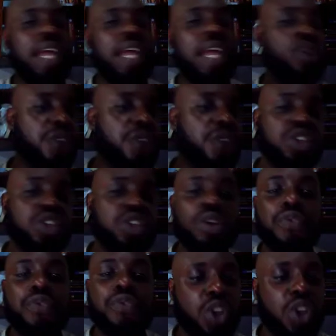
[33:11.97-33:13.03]
out of
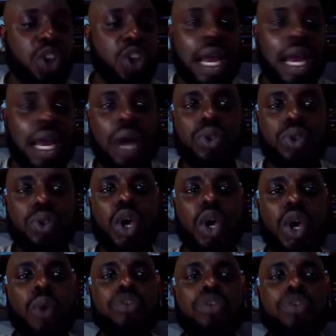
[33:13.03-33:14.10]
extinction, freezing your account.
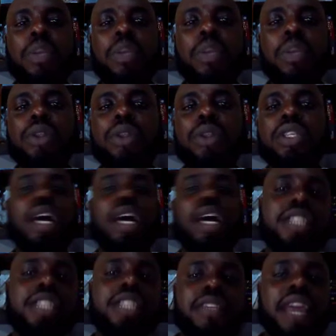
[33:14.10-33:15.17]
We talked about
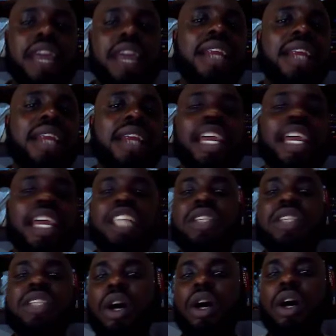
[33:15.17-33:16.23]
safeguard
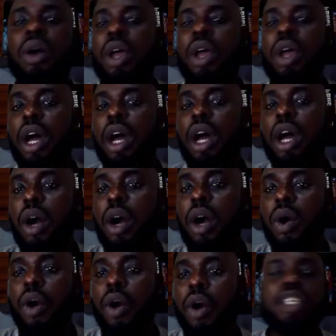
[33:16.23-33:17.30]
against
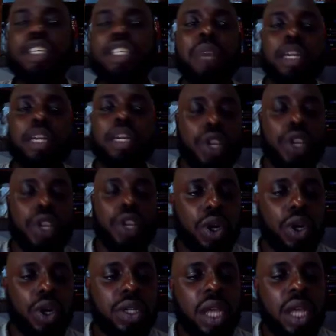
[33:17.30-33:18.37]
currency
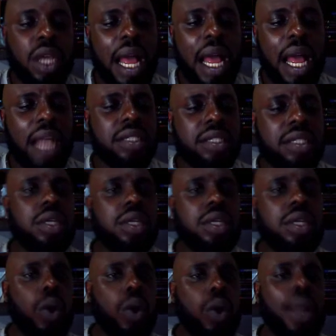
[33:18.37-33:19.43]
manipulation, and
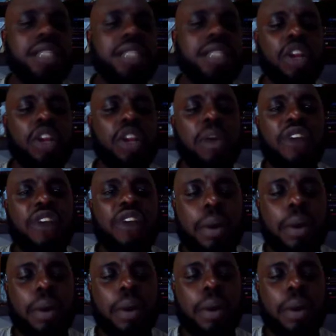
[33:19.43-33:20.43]
quite a number of